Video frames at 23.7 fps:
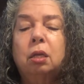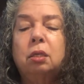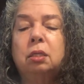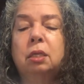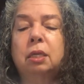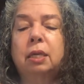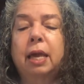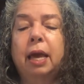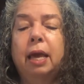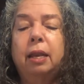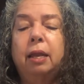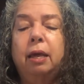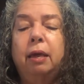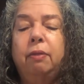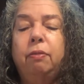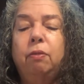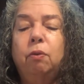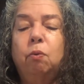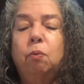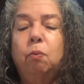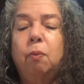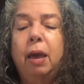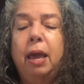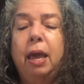to get in
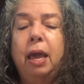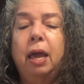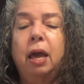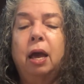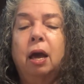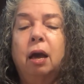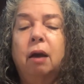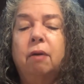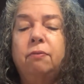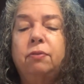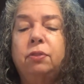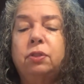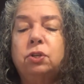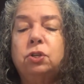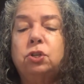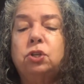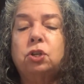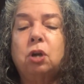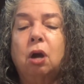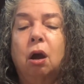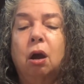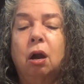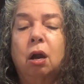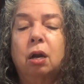the way of the
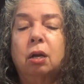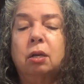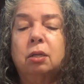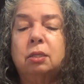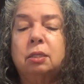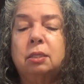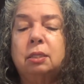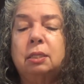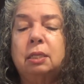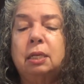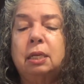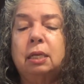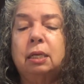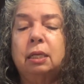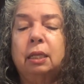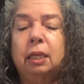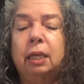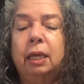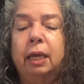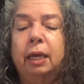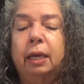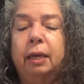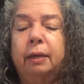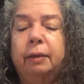jar
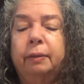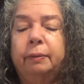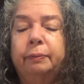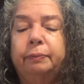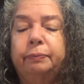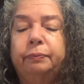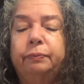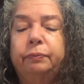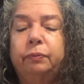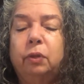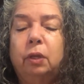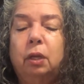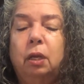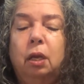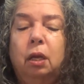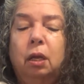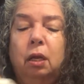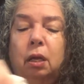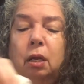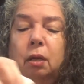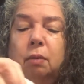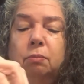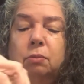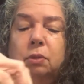sealing.
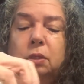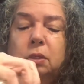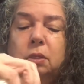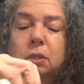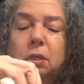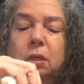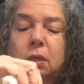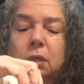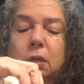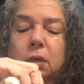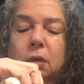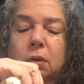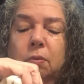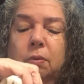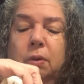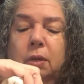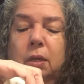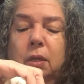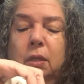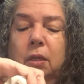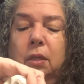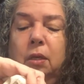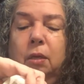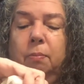I'm just going to go in
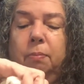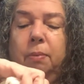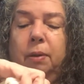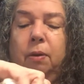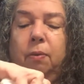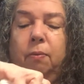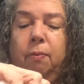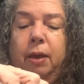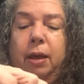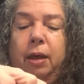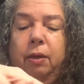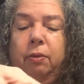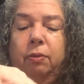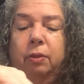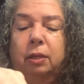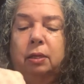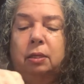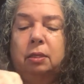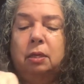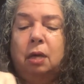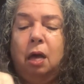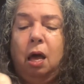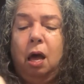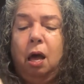a little bit around the
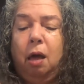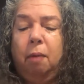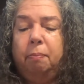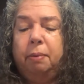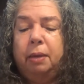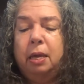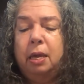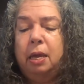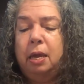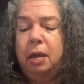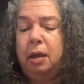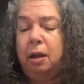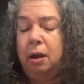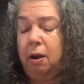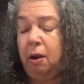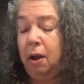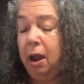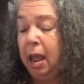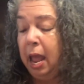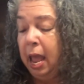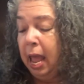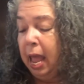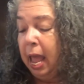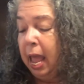top here.
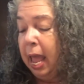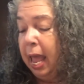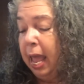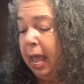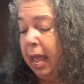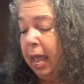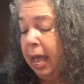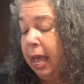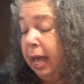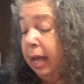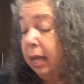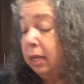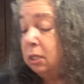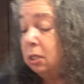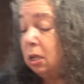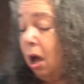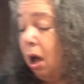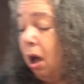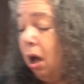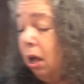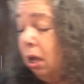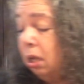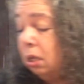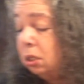And
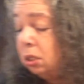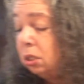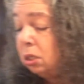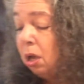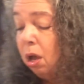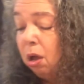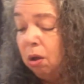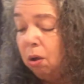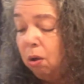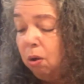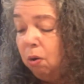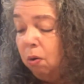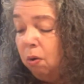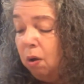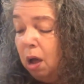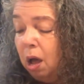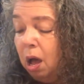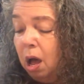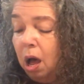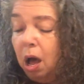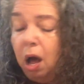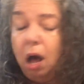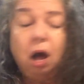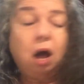also,
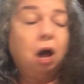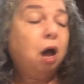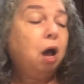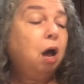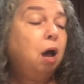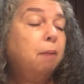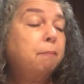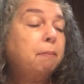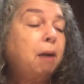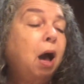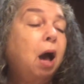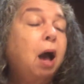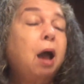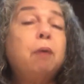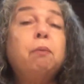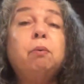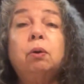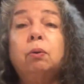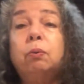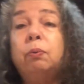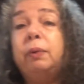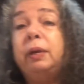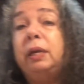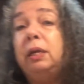I
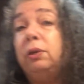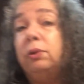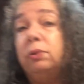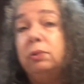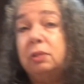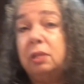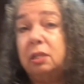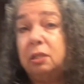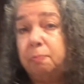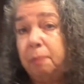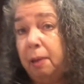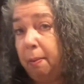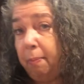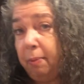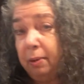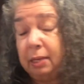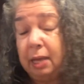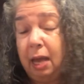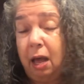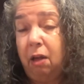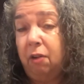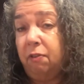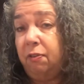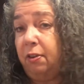will reuse this paper
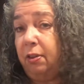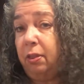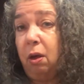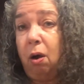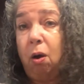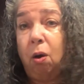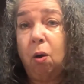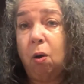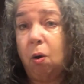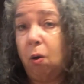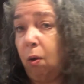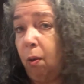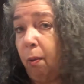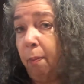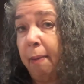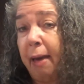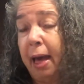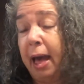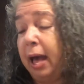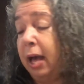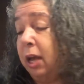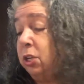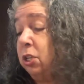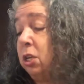towel for the whole
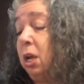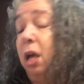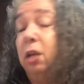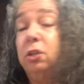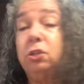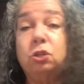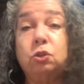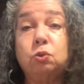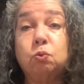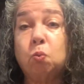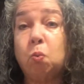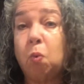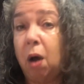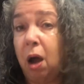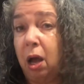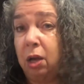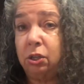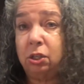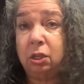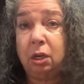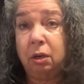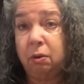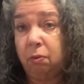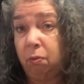batch. I'll just
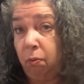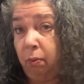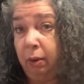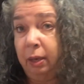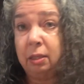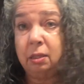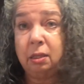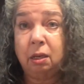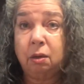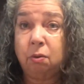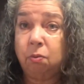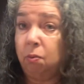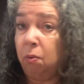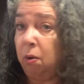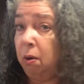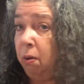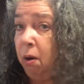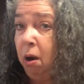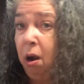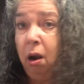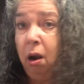wash it and rinse it and